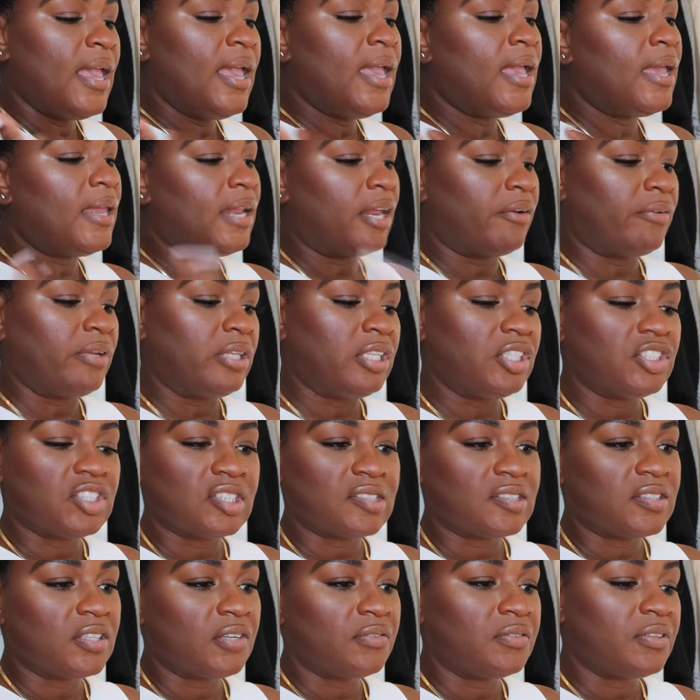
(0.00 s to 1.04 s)
And I really
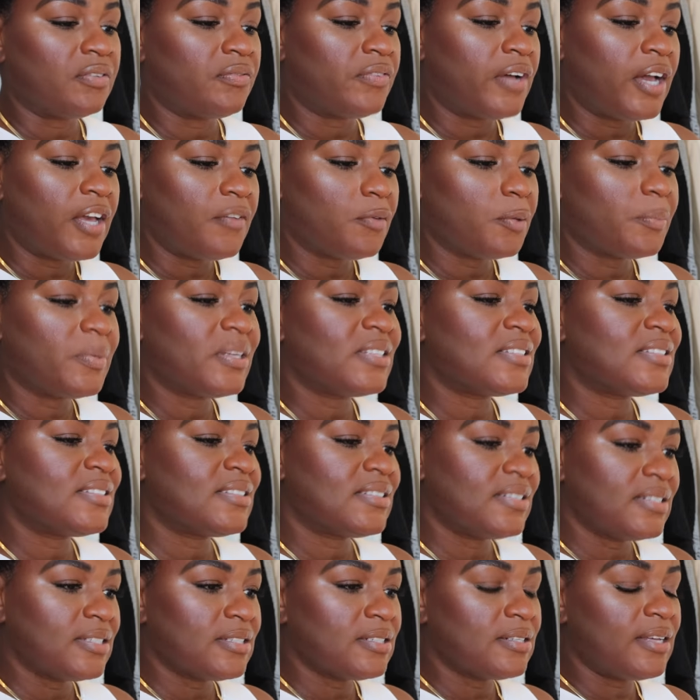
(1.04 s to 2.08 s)
just love the vibe of it
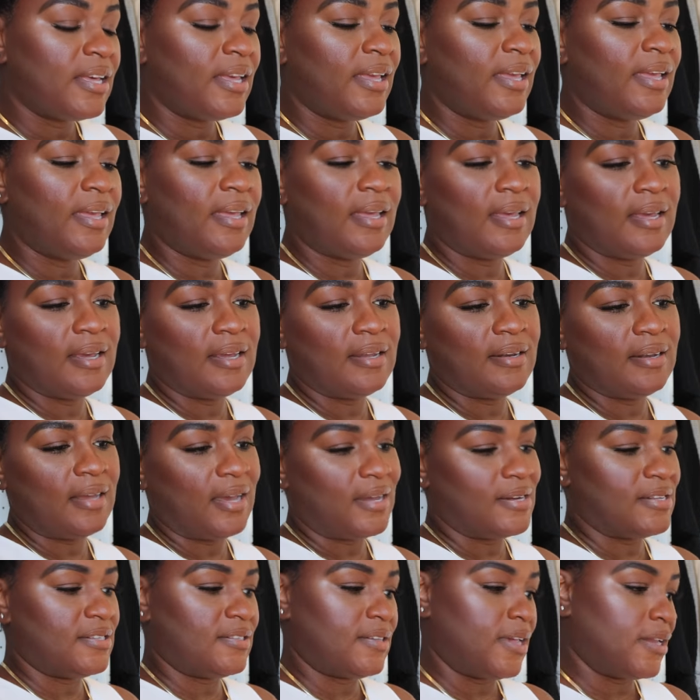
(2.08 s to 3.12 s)
still. And
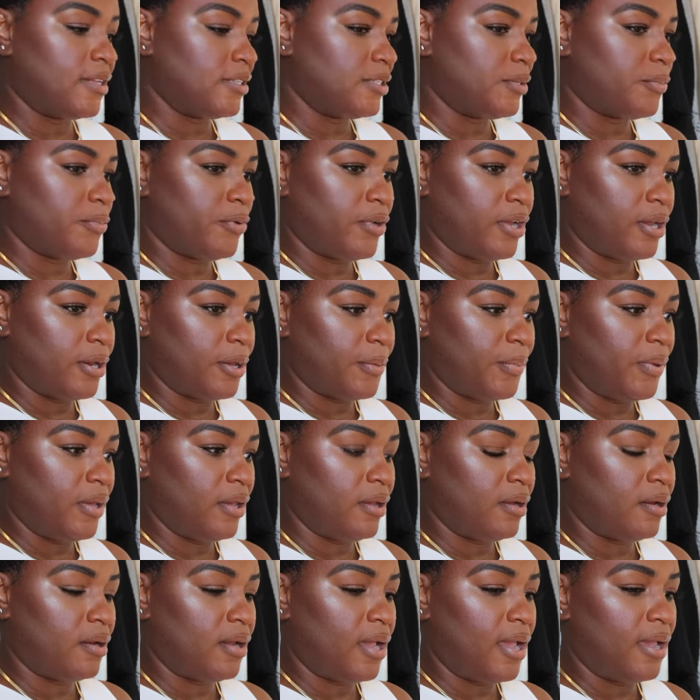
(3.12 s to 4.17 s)
I decided to bring it up
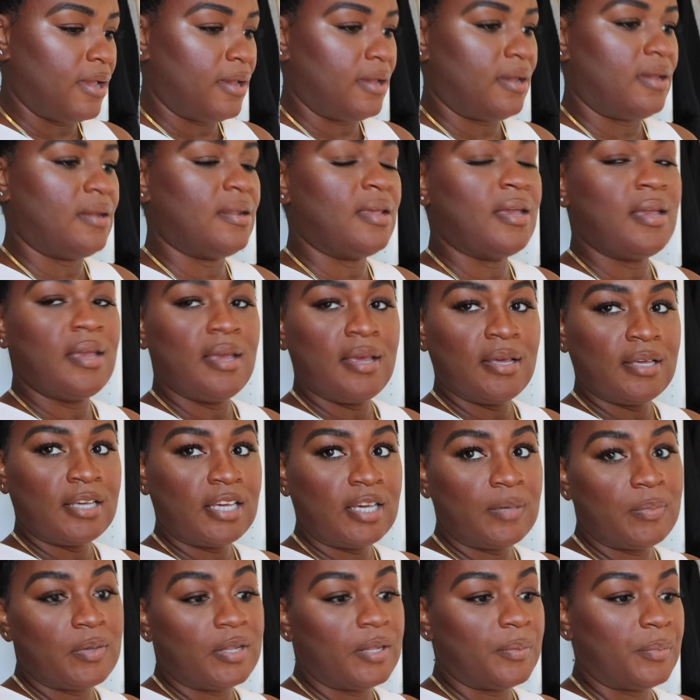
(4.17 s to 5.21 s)
here and
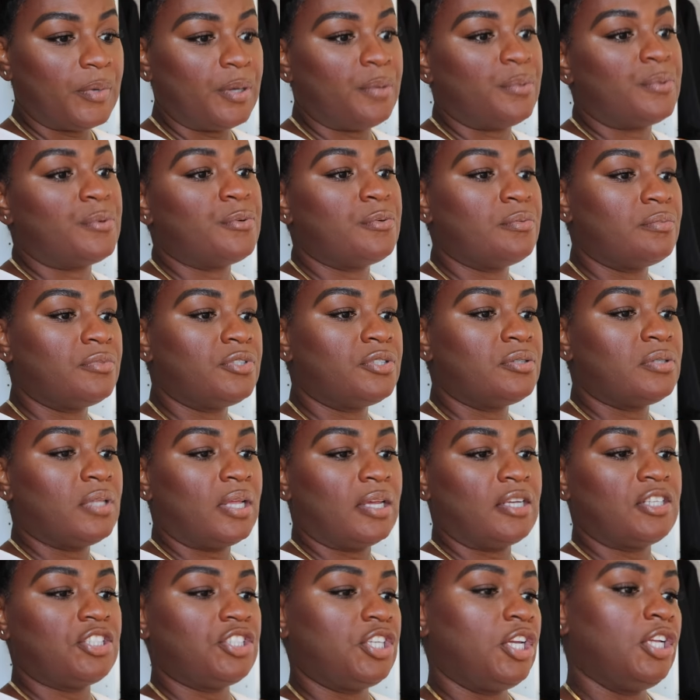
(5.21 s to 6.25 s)
keep it in my room to
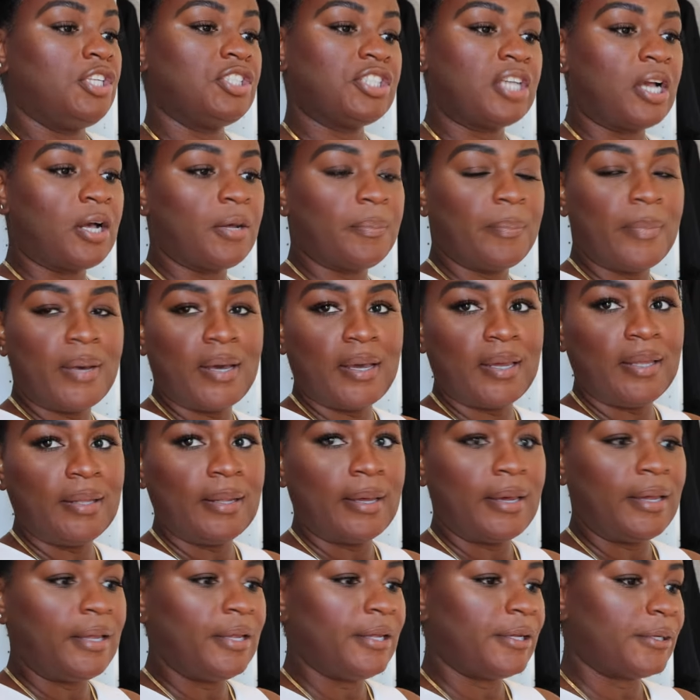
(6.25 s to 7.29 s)
like change out my
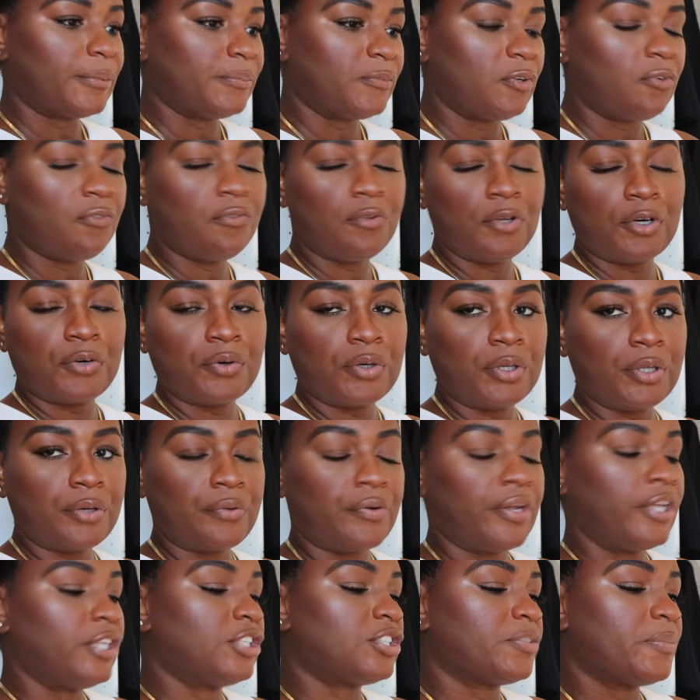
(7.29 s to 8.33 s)
like floral
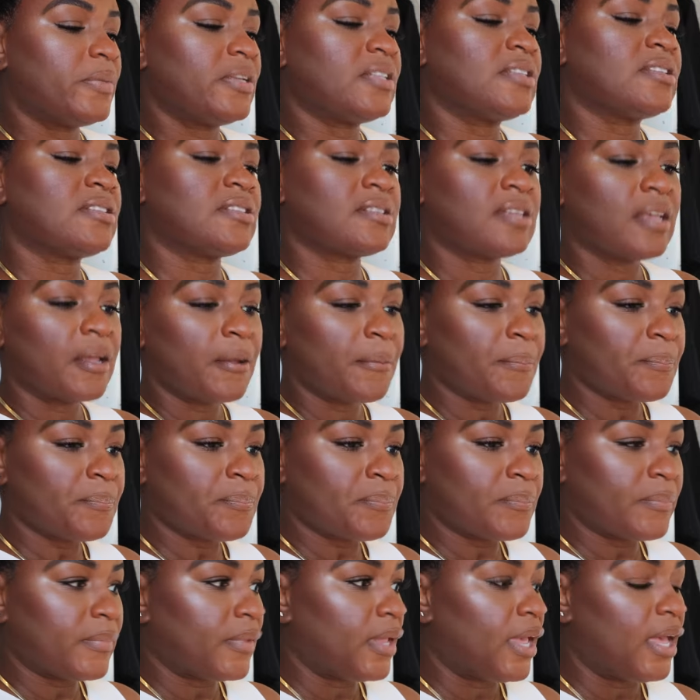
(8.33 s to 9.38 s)
arrangements
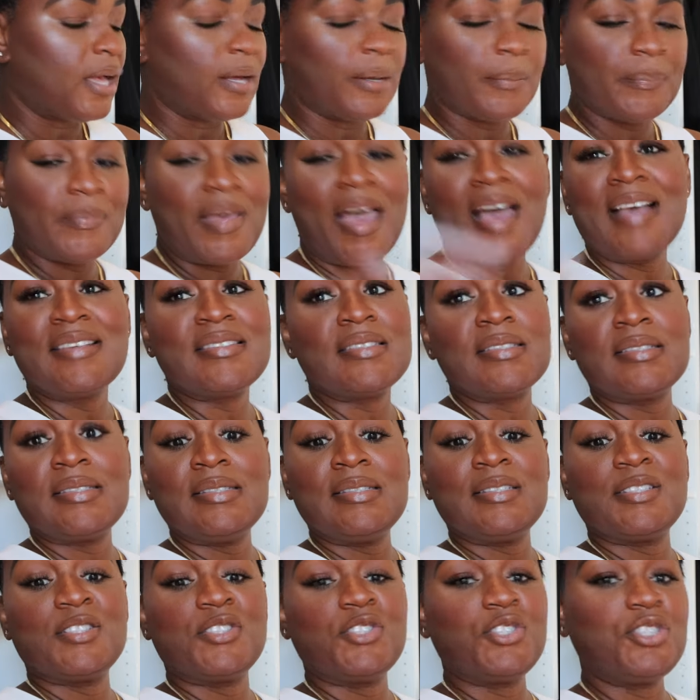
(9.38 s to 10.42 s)
um, as the
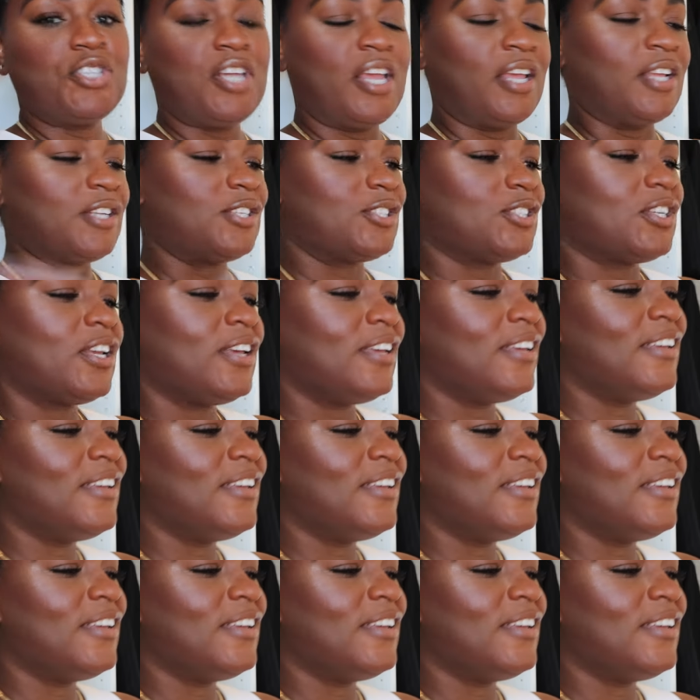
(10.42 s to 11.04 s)
seasons change.